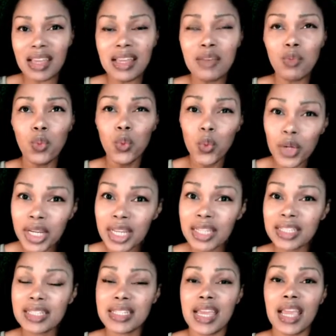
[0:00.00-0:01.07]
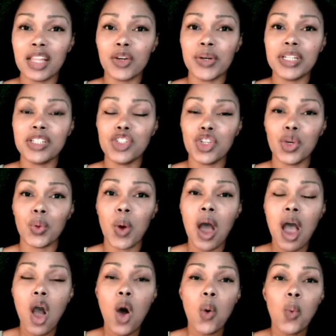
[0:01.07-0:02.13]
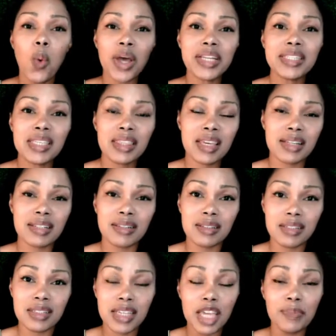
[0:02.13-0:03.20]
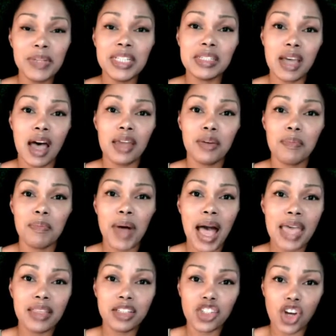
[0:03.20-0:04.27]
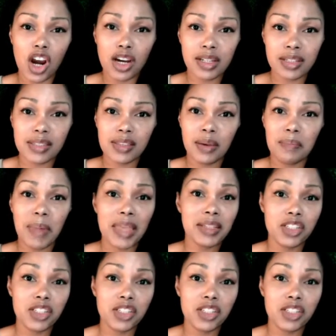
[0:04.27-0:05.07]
really tailor it to what is it that can be done by the sharks, by the